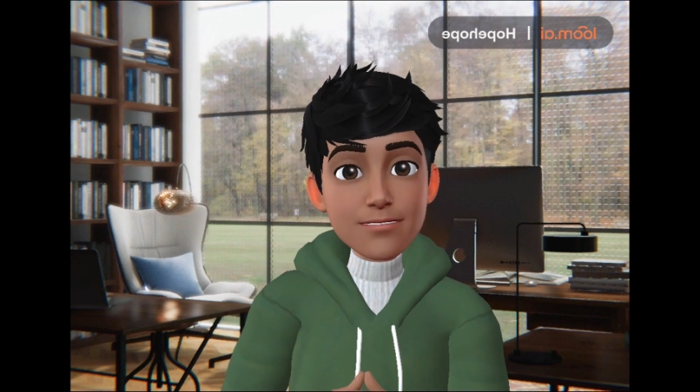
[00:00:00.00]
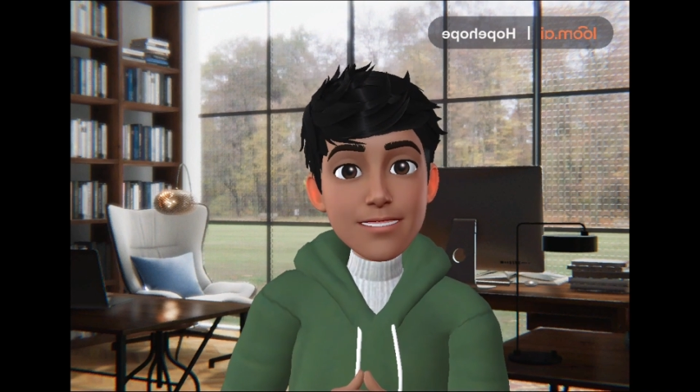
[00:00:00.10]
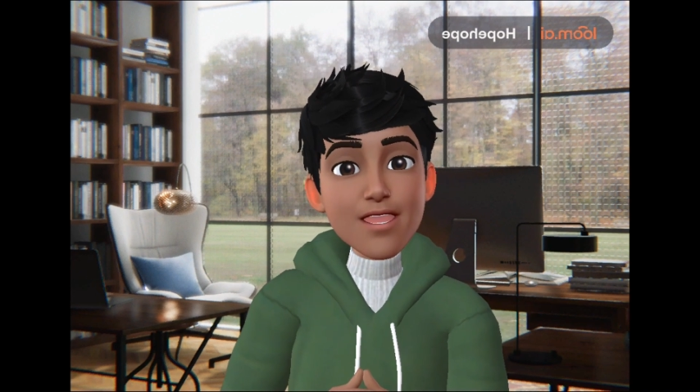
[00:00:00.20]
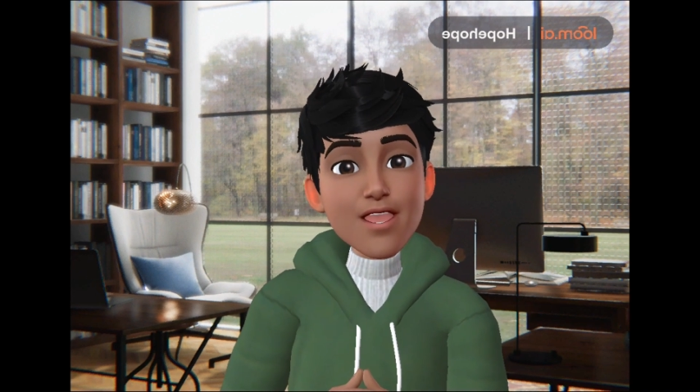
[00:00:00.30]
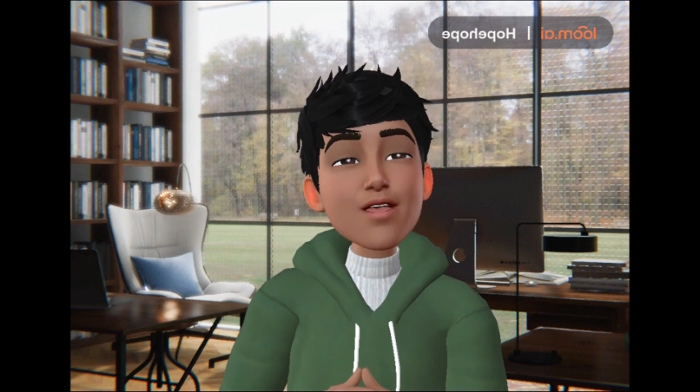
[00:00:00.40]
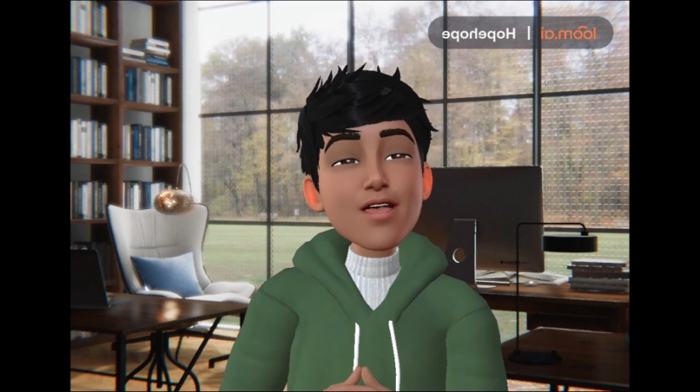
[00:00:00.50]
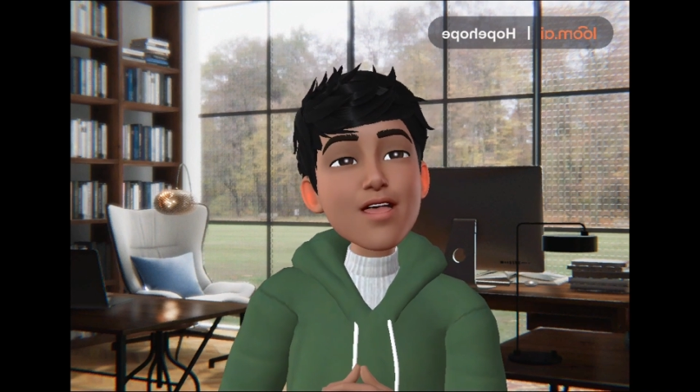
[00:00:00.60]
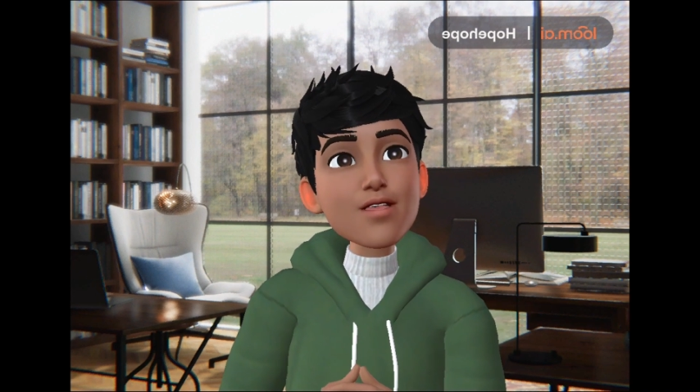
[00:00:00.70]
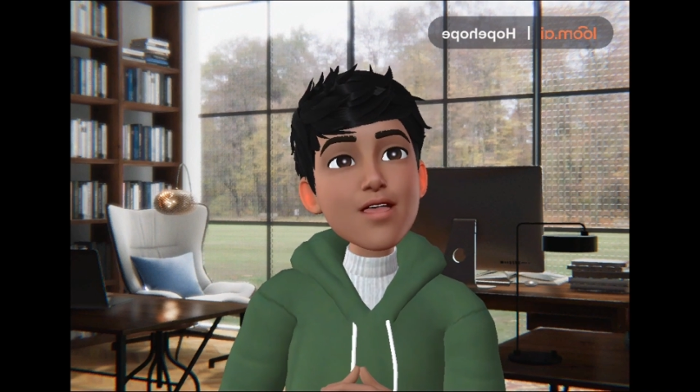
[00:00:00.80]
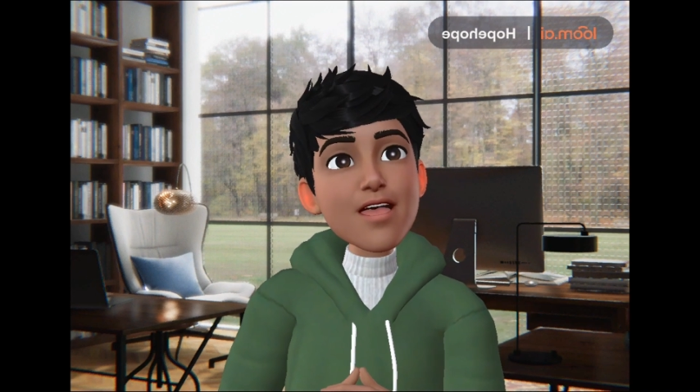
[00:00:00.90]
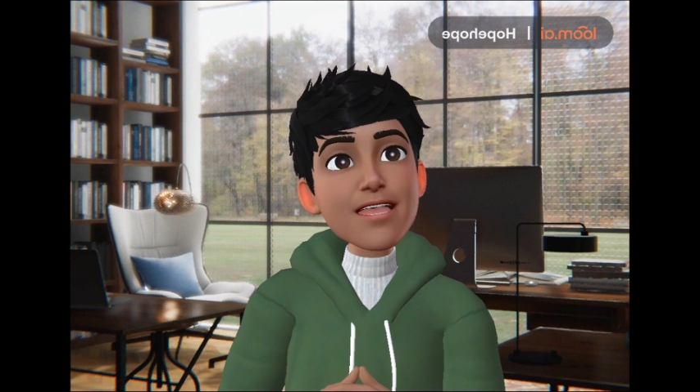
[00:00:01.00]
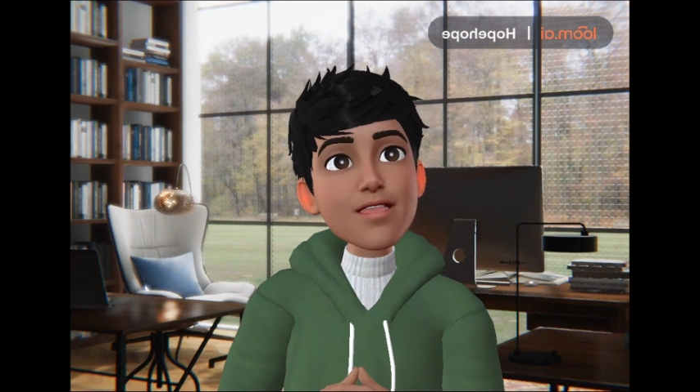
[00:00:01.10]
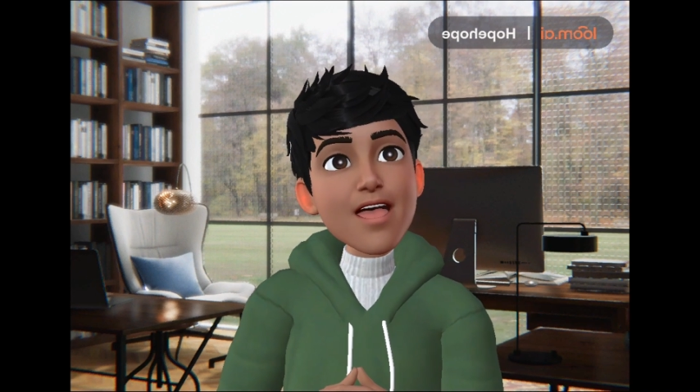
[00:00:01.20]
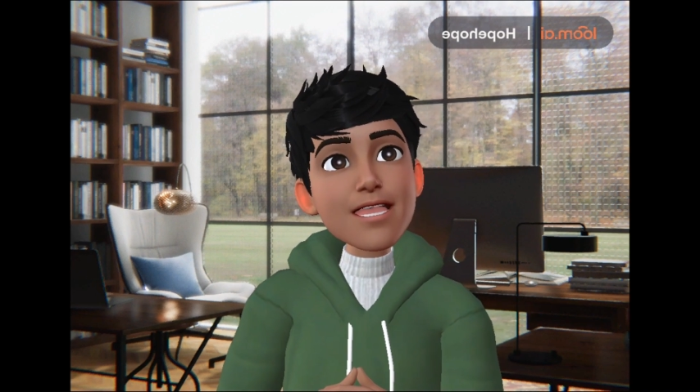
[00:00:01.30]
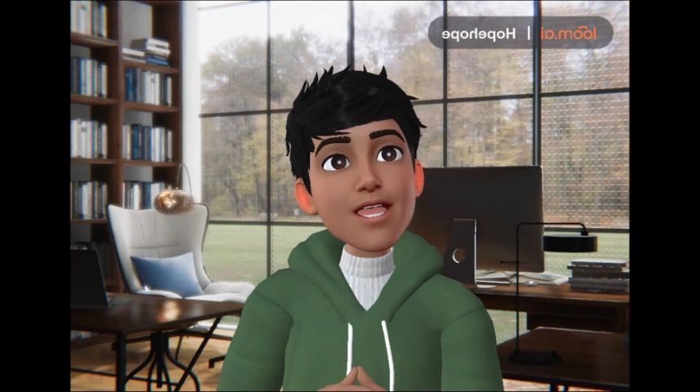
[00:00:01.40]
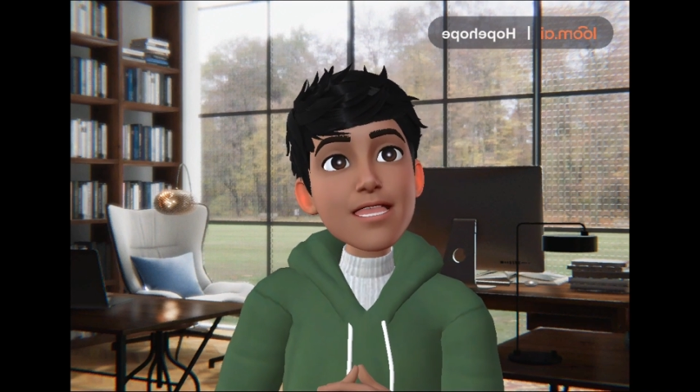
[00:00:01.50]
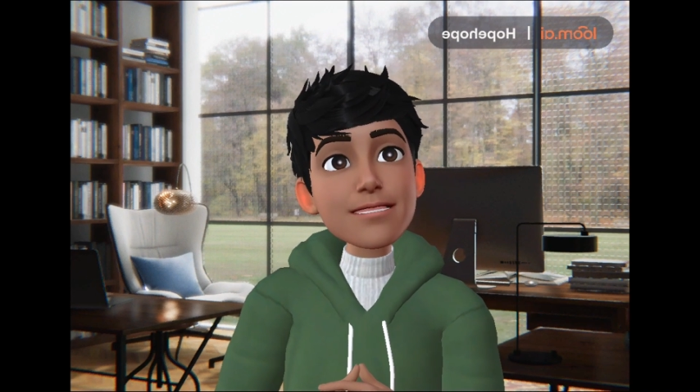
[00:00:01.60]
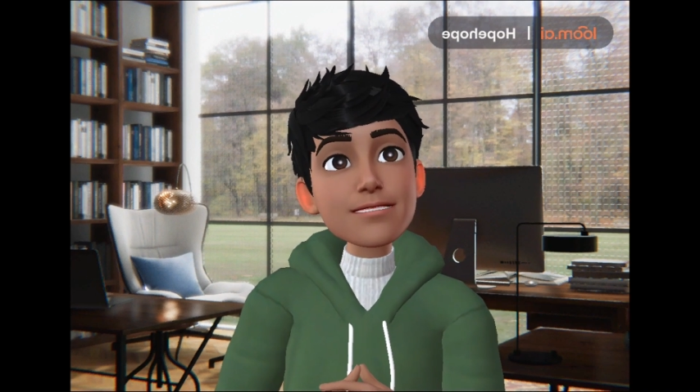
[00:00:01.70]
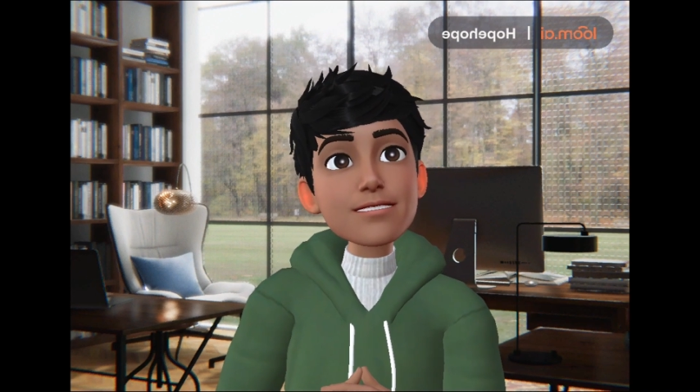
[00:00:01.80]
I look into this matter